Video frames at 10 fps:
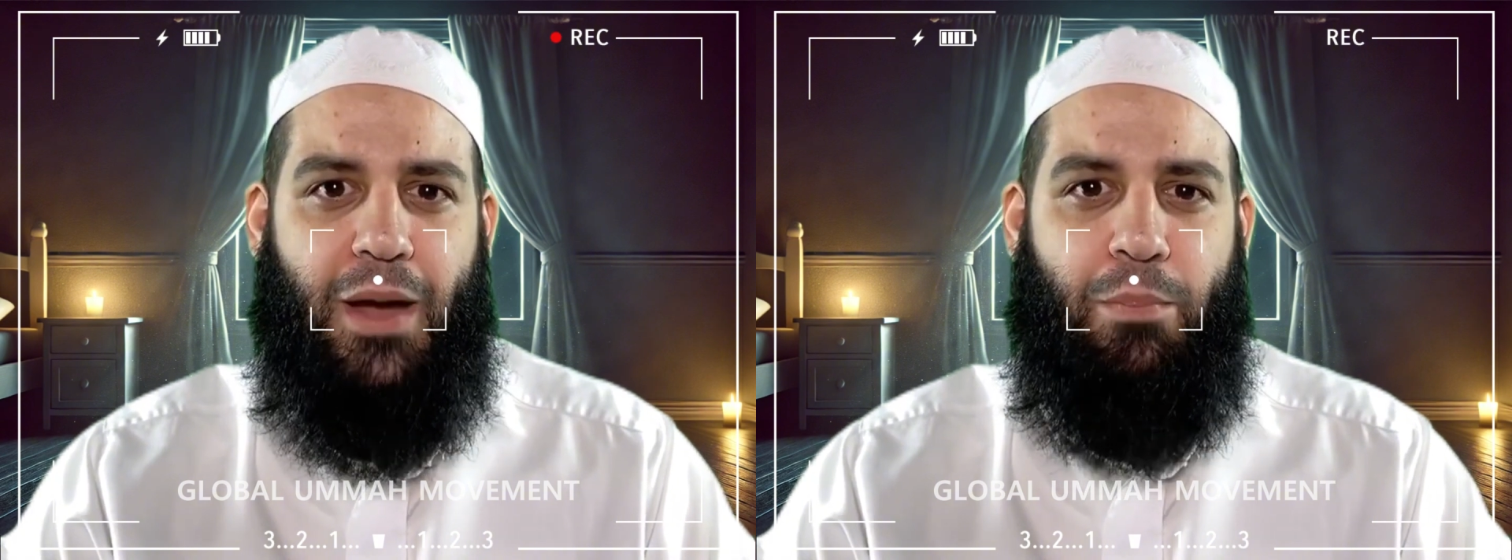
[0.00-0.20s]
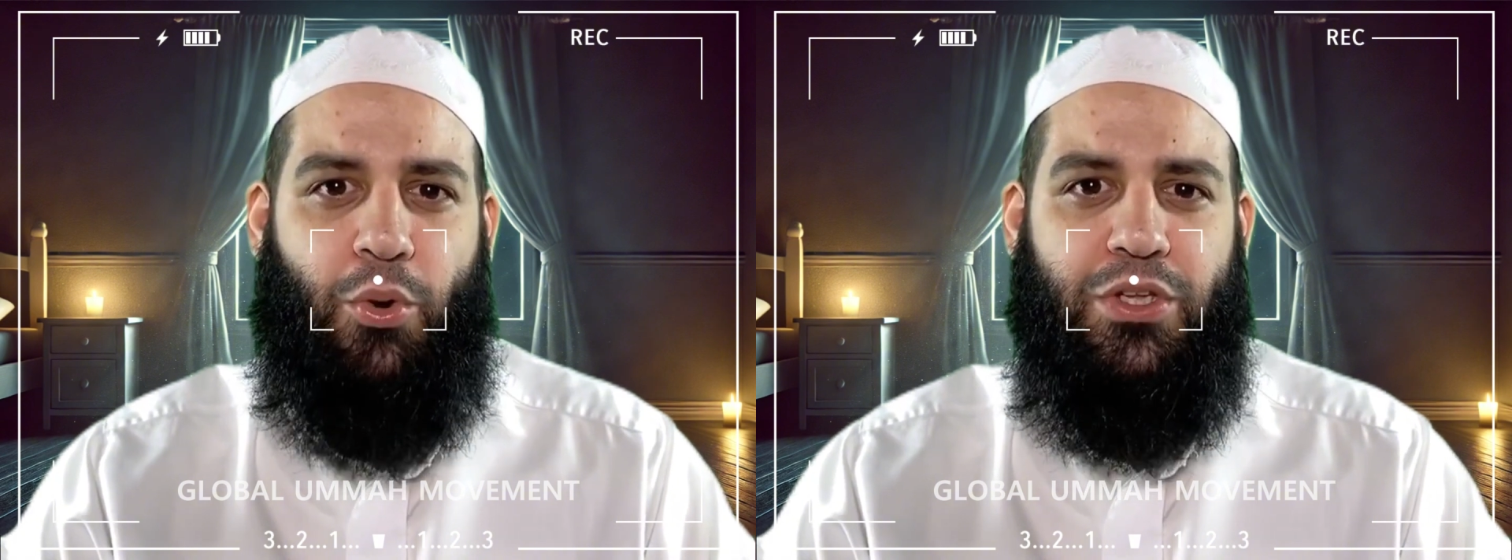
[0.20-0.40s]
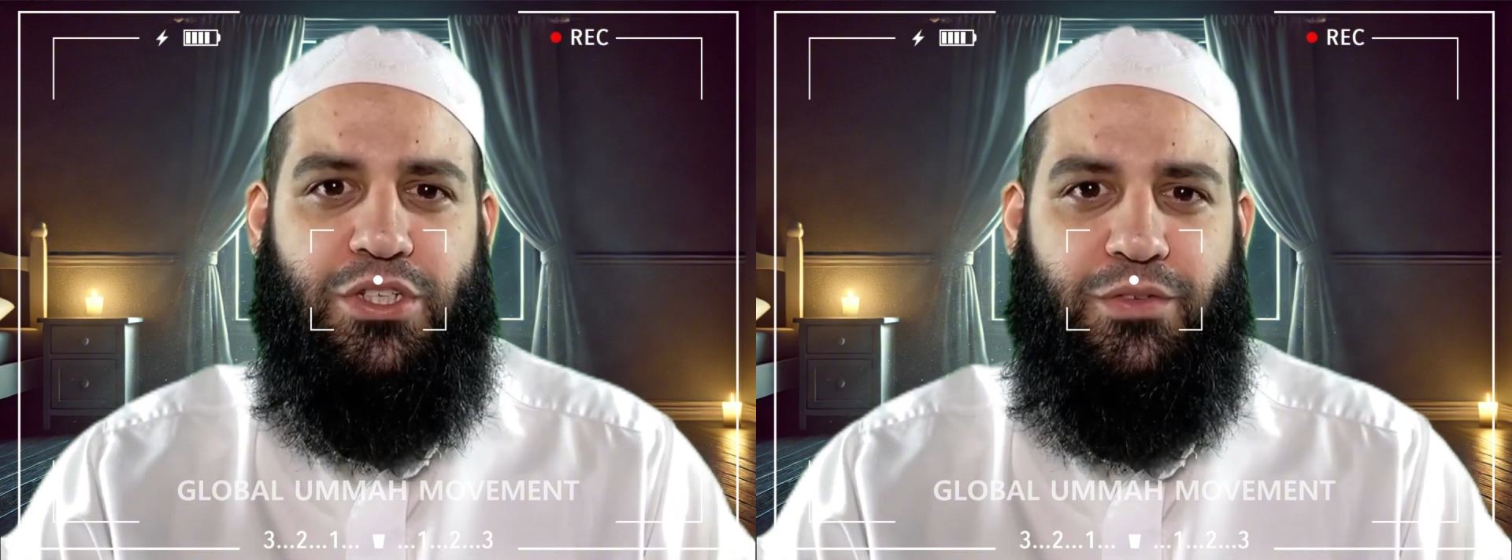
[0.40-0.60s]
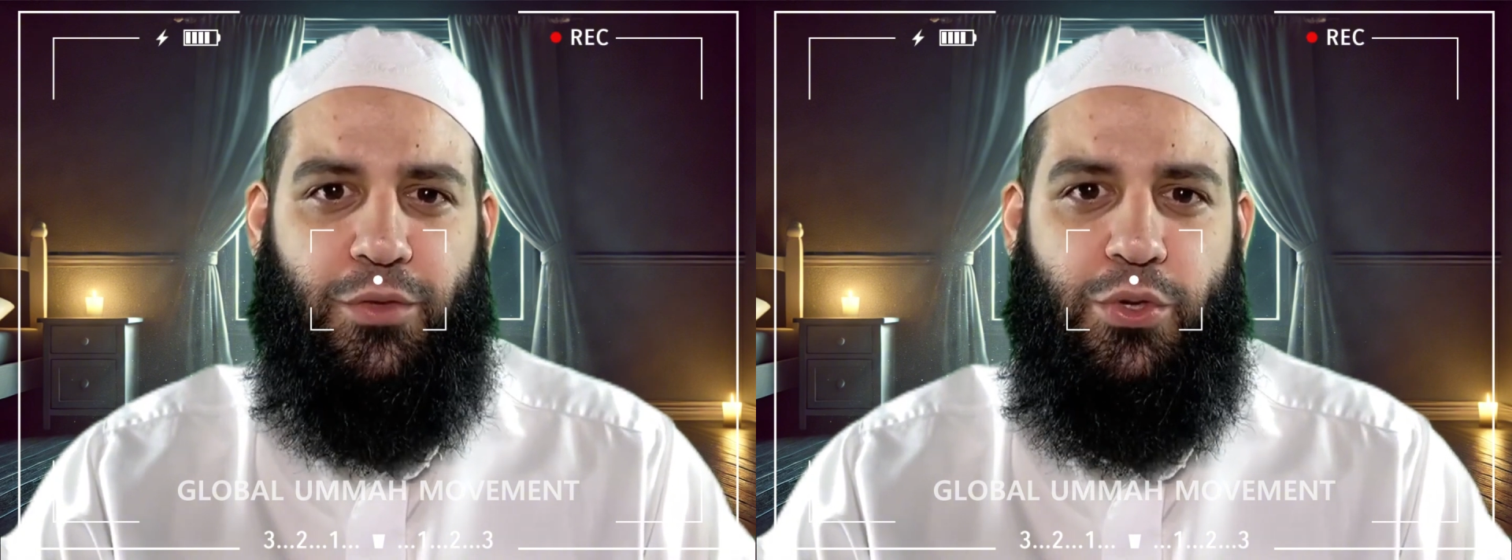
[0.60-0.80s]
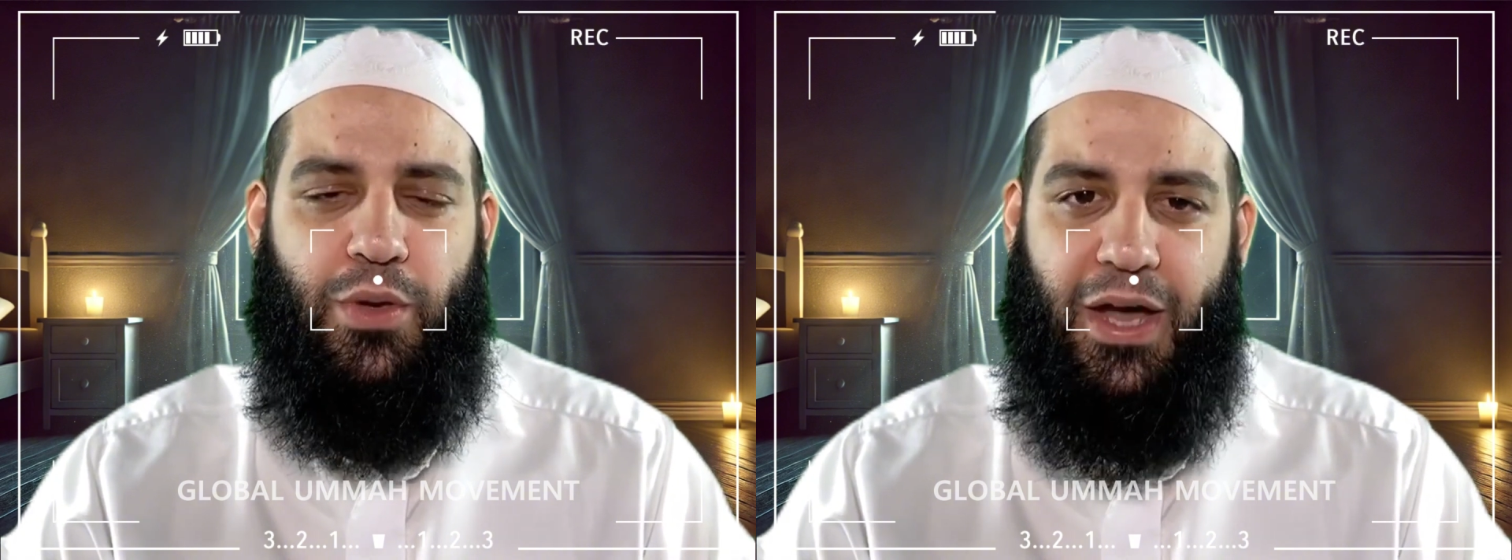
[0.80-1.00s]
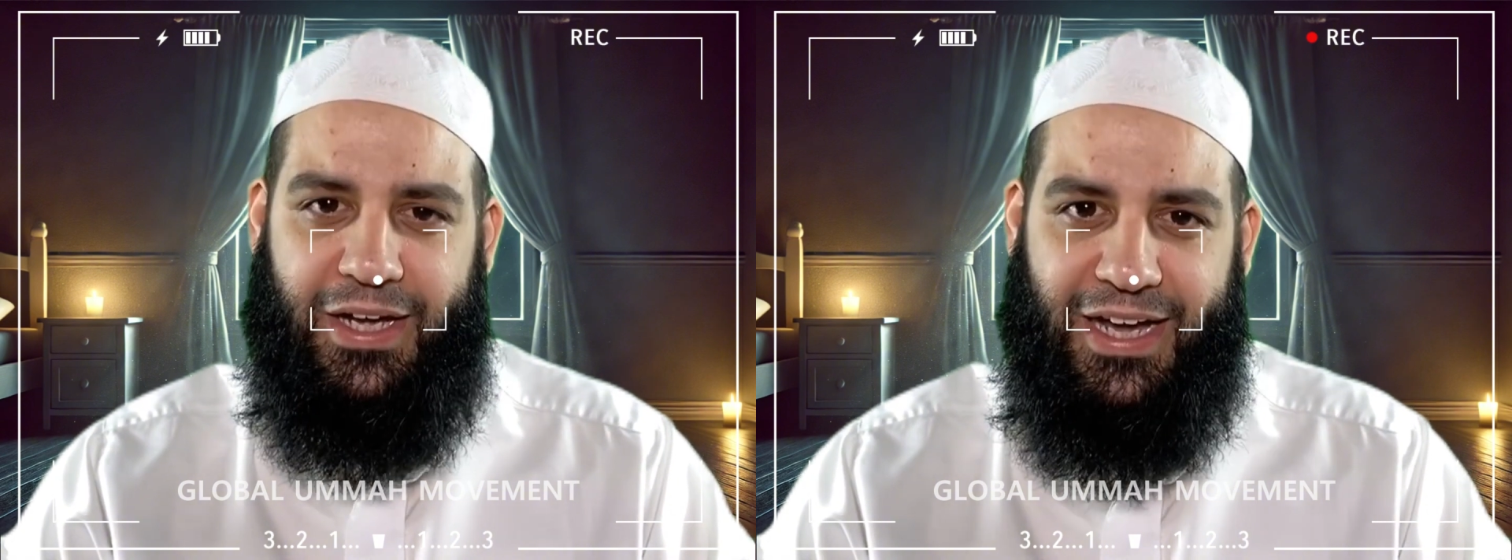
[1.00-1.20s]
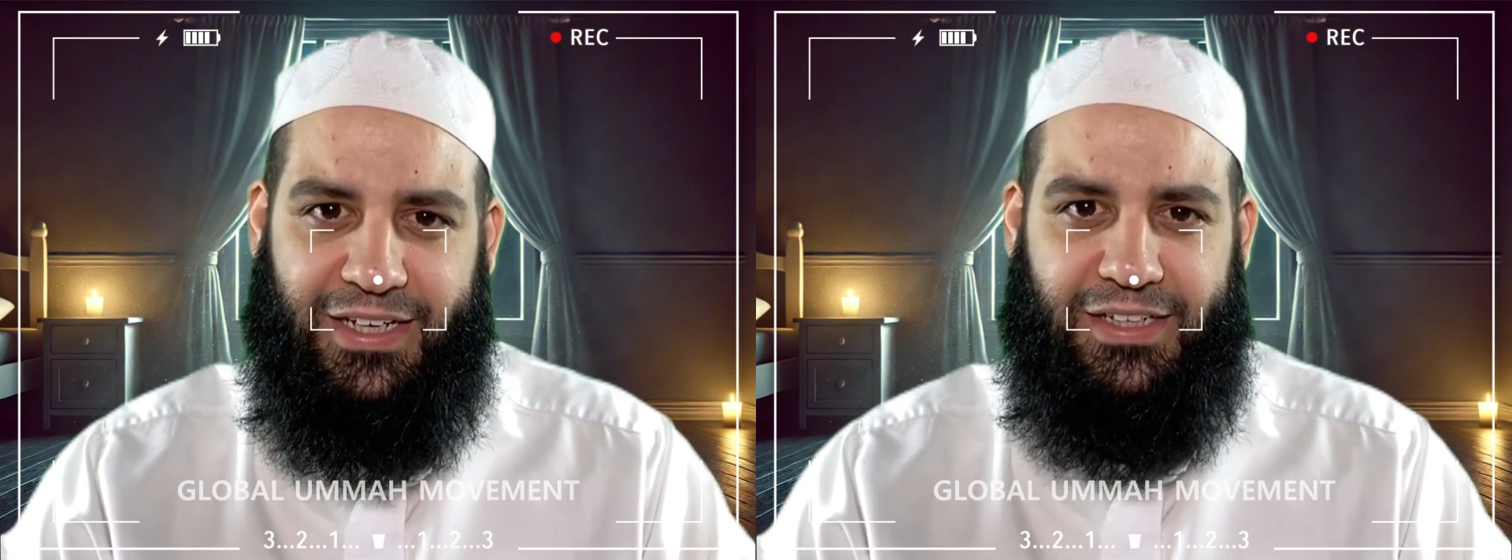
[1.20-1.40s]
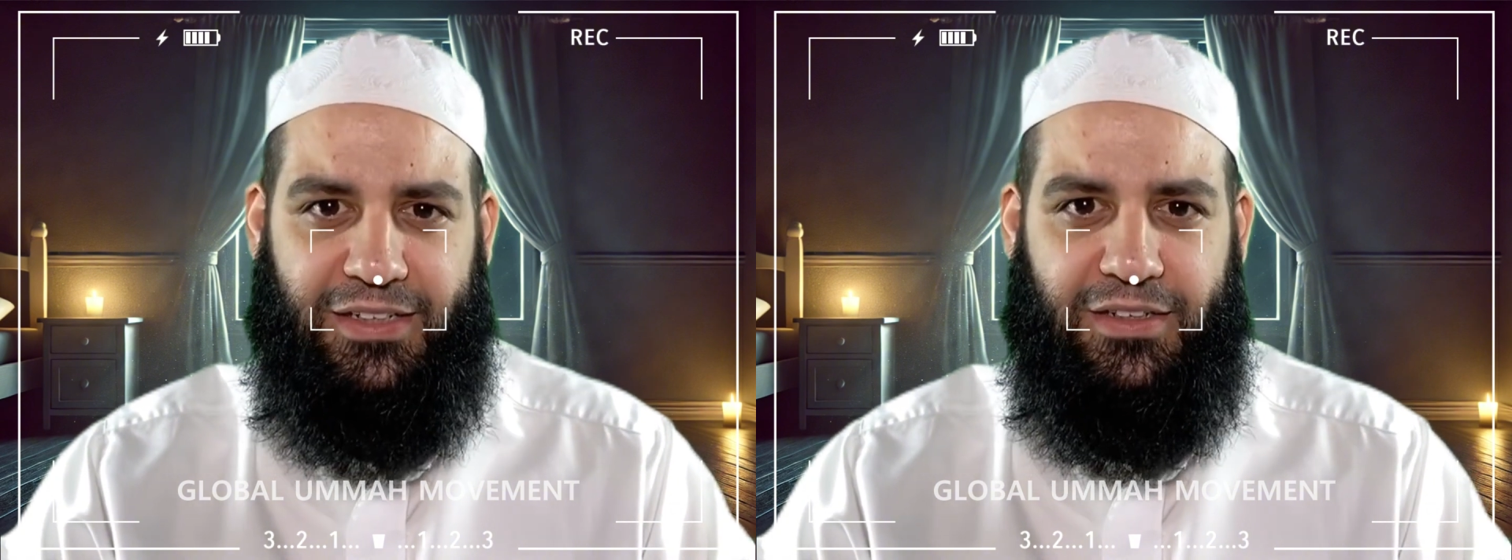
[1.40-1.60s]
appoints for you a
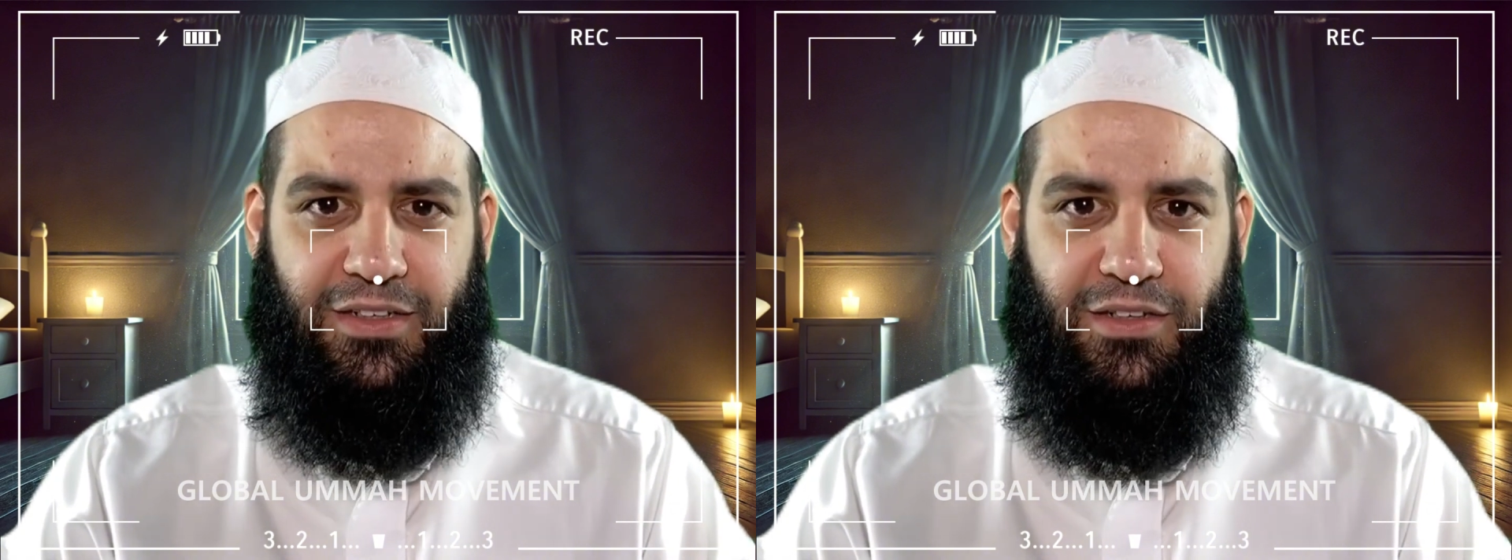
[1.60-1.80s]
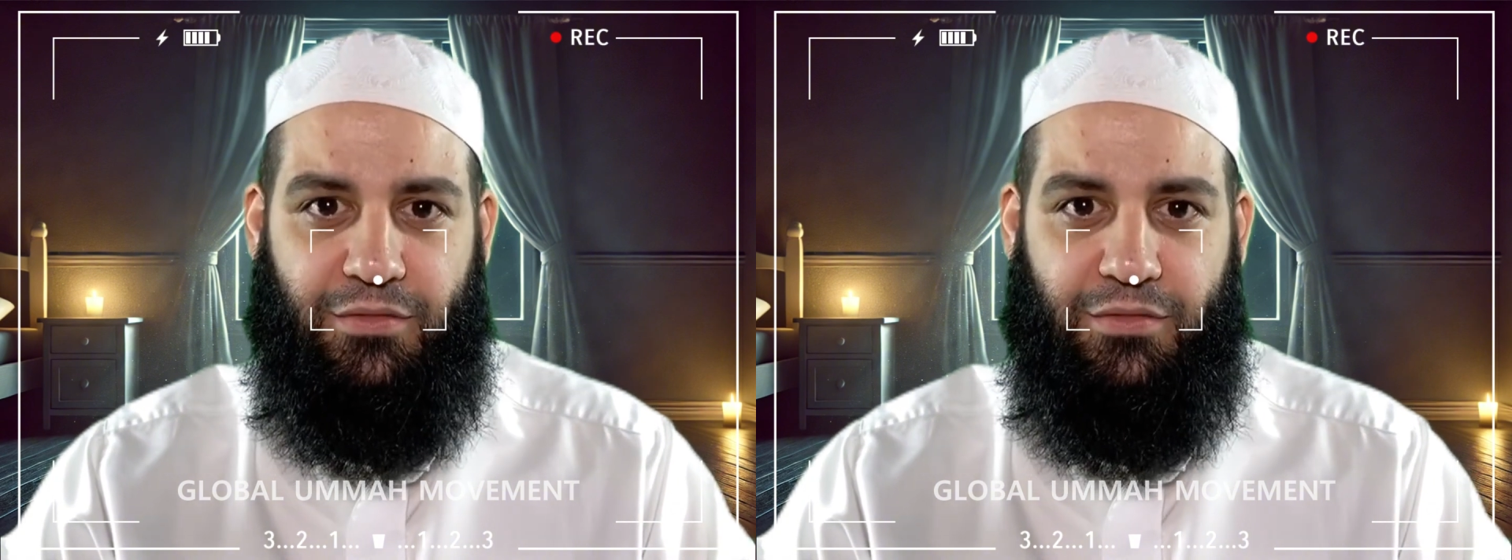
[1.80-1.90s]
guardian